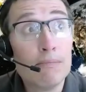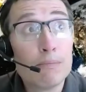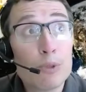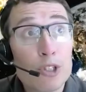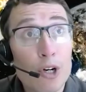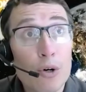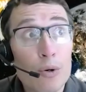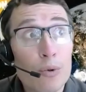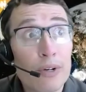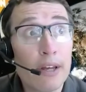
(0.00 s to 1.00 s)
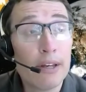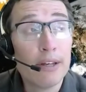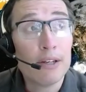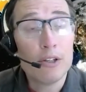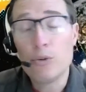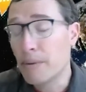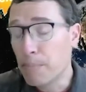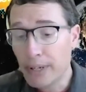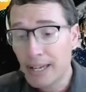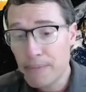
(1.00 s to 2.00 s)
So you can
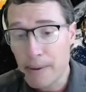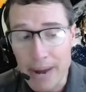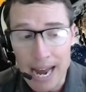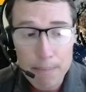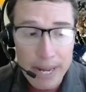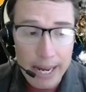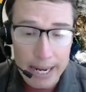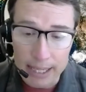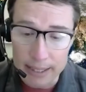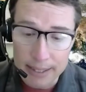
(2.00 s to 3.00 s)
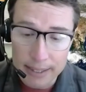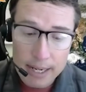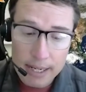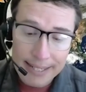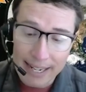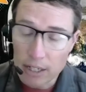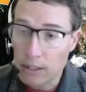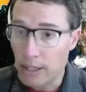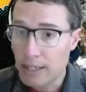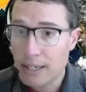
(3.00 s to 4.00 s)
pull up the map and take a
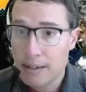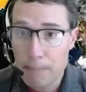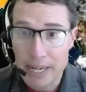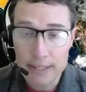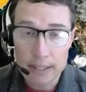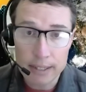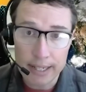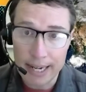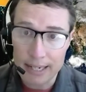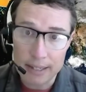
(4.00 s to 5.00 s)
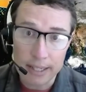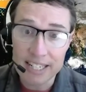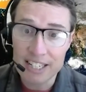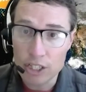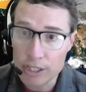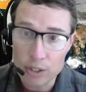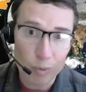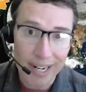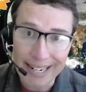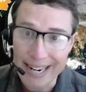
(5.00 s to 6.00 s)
look basically at the conditions
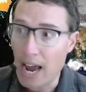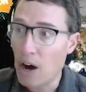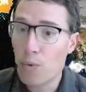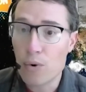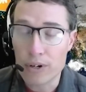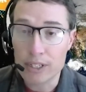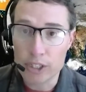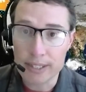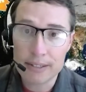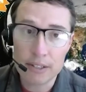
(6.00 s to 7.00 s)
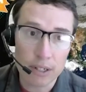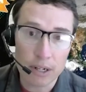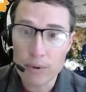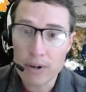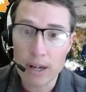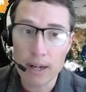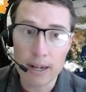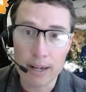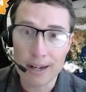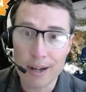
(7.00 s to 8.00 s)
right now, or just,
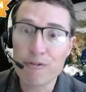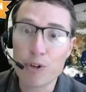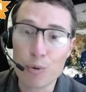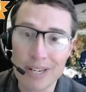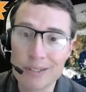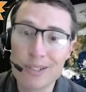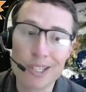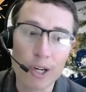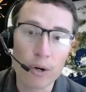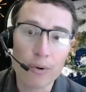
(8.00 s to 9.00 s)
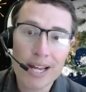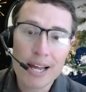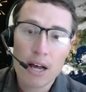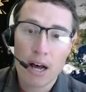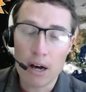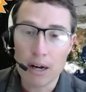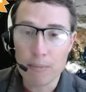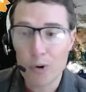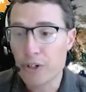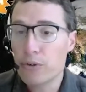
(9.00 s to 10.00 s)
a few minutes ago,
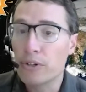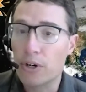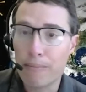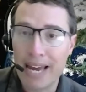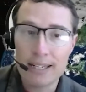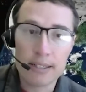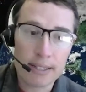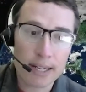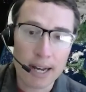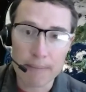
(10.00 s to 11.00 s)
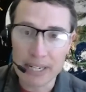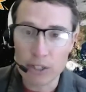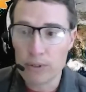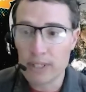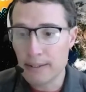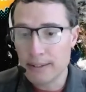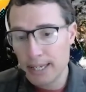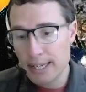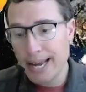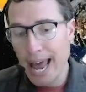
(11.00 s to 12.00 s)
or you can go back in time and you can
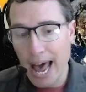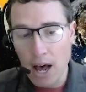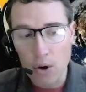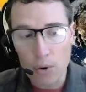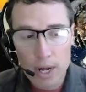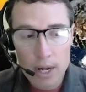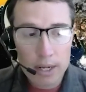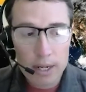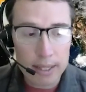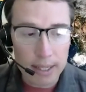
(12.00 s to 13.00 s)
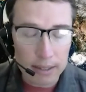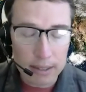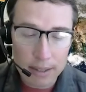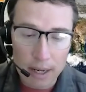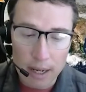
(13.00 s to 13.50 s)
see how these